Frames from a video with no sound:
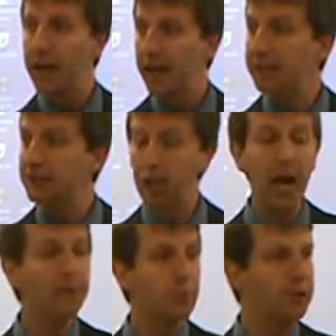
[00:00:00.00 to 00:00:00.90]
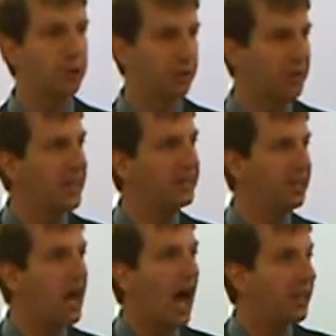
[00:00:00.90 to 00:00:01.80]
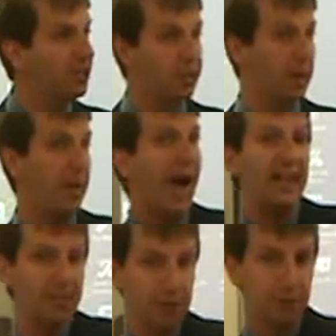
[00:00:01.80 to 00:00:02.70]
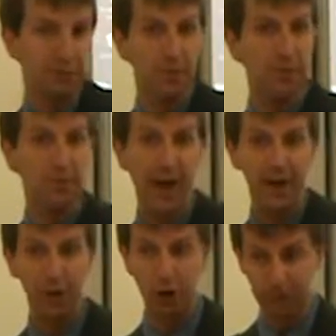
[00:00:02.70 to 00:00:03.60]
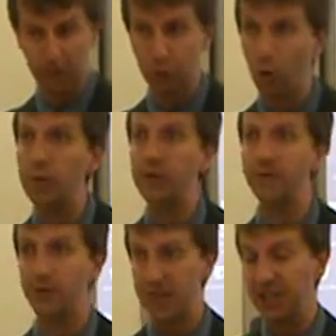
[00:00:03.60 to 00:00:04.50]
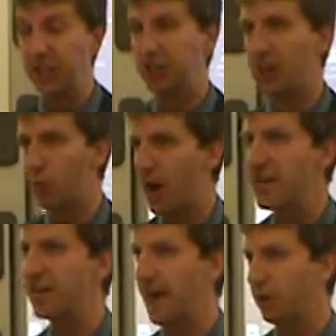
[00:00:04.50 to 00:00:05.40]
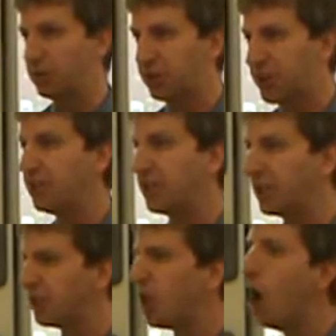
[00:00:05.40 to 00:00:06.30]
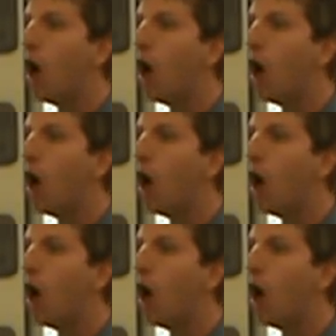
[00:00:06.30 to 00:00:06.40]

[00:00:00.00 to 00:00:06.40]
is the kind of research that is not just a passive matter of absorbing information and writing down statistics,